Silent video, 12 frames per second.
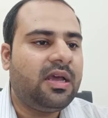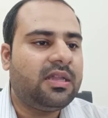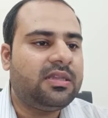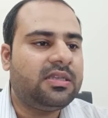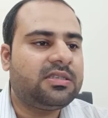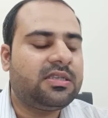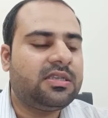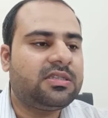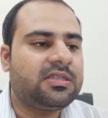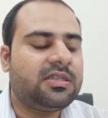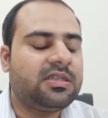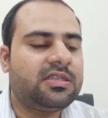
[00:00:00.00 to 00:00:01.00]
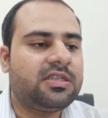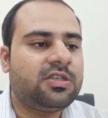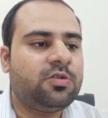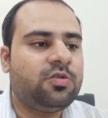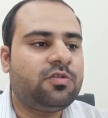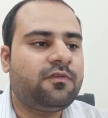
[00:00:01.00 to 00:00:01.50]
This is
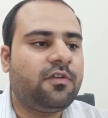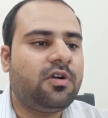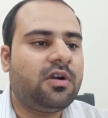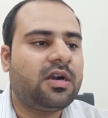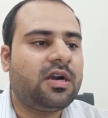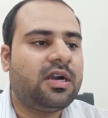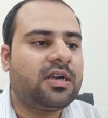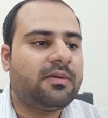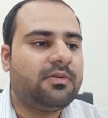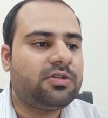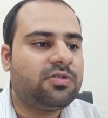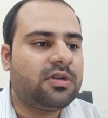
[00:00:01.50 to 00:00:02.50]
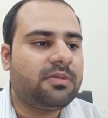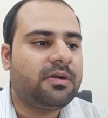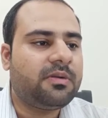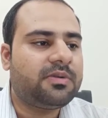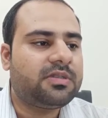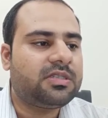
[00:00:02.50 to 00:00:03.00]
used for troubleshooting
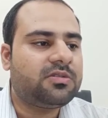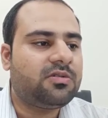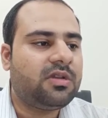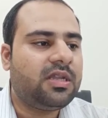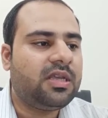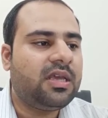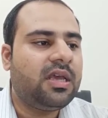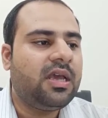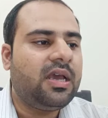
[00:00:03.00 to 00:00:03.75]
purposes only.